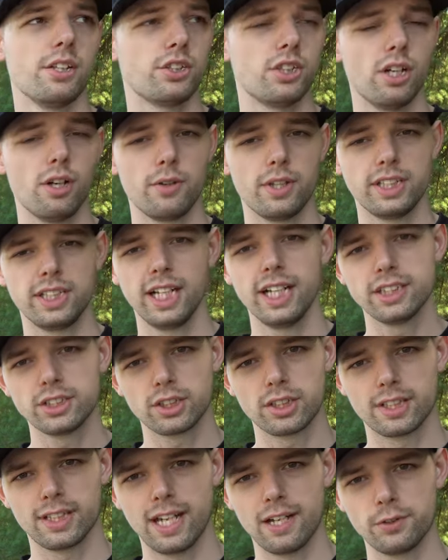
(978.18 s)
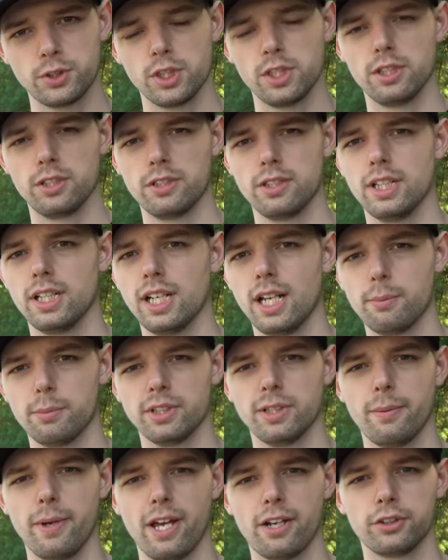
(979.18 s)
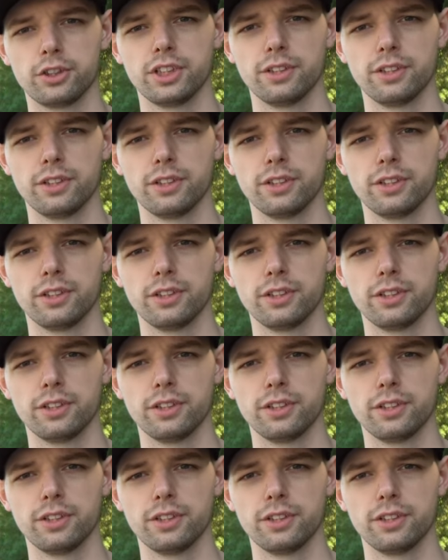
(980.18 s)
So the Tazer allows you to enable the paddle